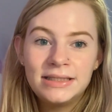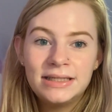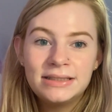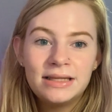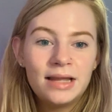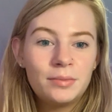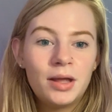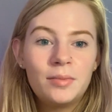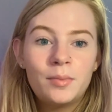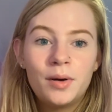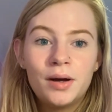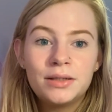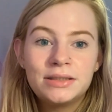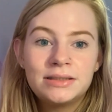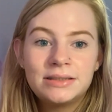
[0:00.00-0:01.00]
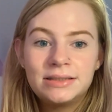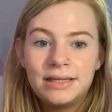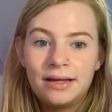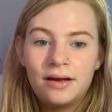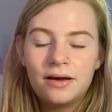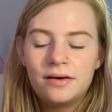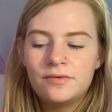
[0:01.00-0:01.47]
These are like my
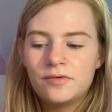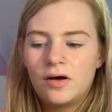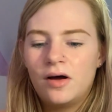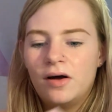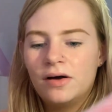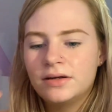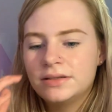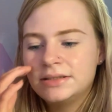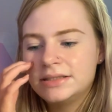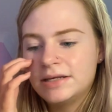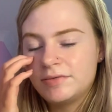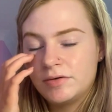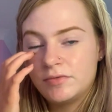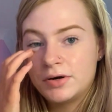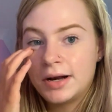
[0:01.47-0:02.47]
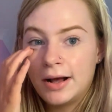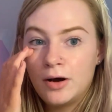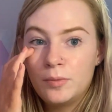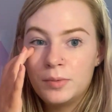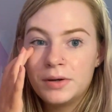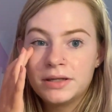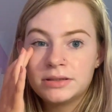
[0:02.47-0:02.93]
emergency kind of cards if I run
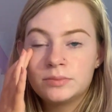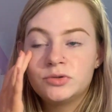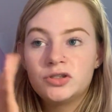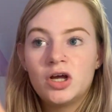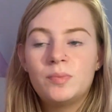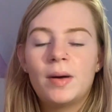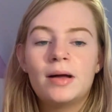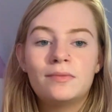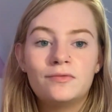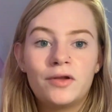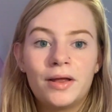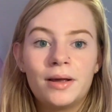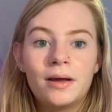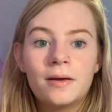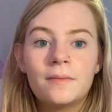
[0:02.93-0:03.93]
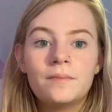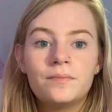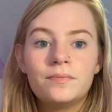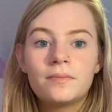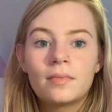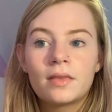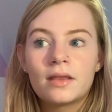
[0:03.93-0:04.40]
out, because I'm so bad with like
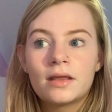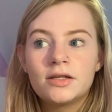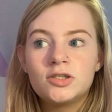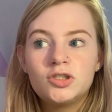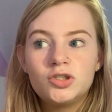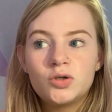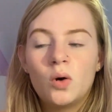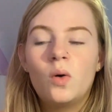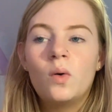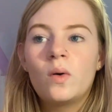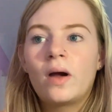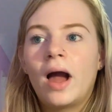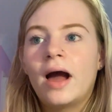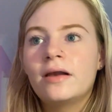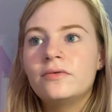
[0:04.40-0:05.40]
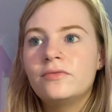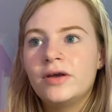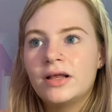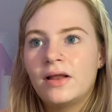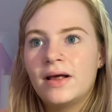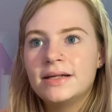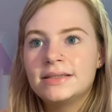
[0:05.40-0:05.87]
stock and
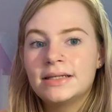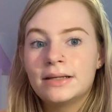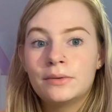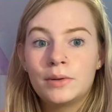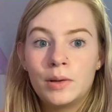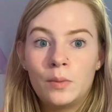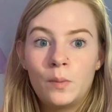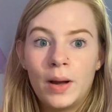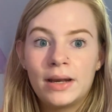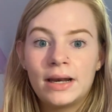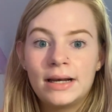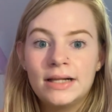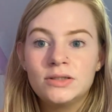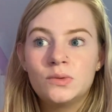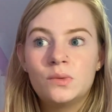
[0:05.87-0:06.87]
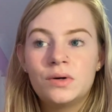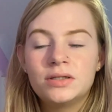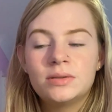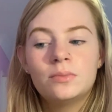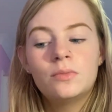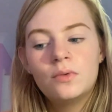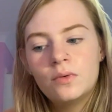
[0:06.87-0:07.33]
realizing when I need to order
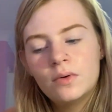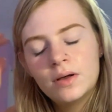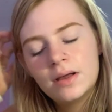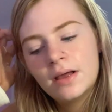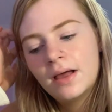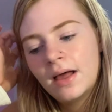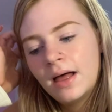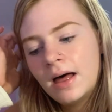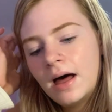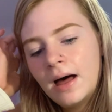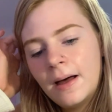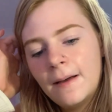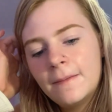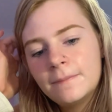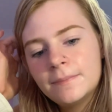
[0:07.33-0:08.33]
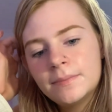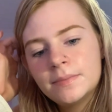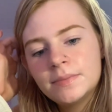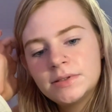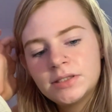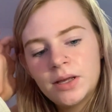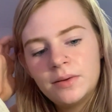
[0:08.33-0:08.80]
some more.
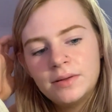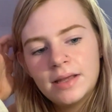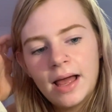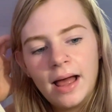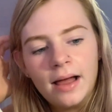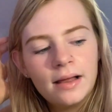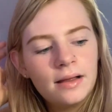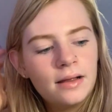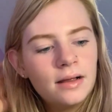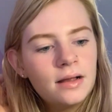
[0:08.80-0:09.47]
So yeah,